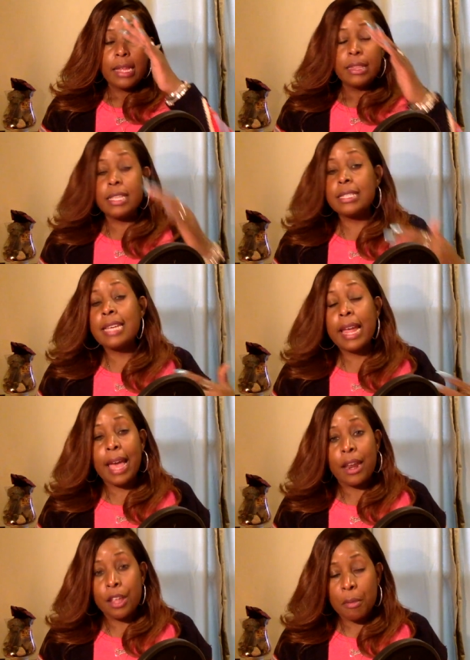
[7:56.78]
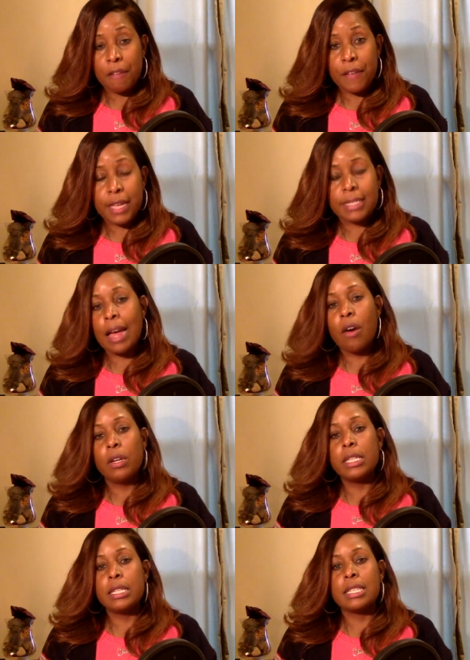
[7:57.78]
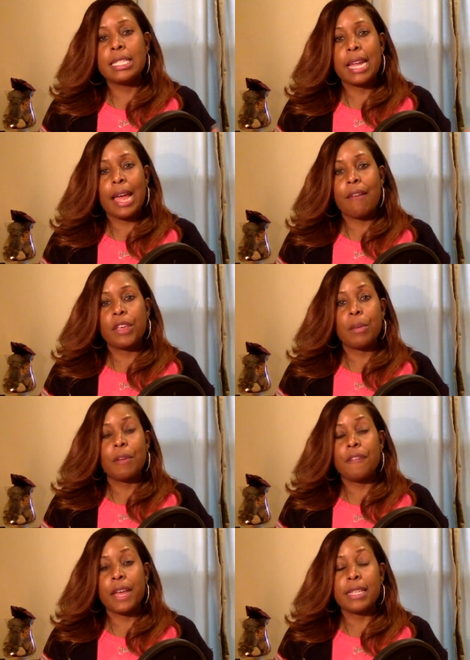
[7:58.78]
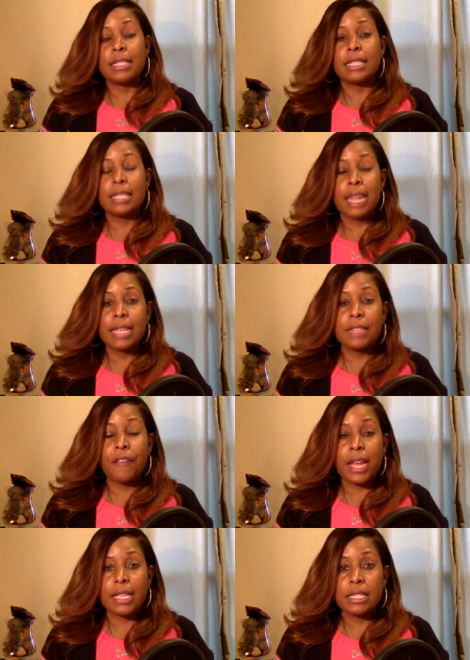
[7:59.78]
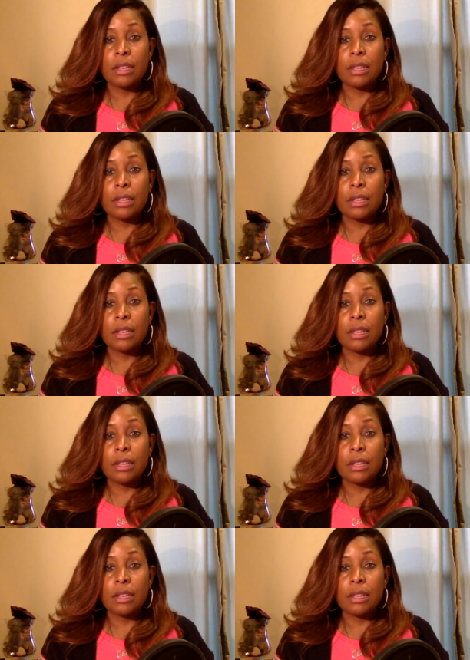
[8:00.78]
the snake had a human face. Not only did the snake have a human face, the snake's face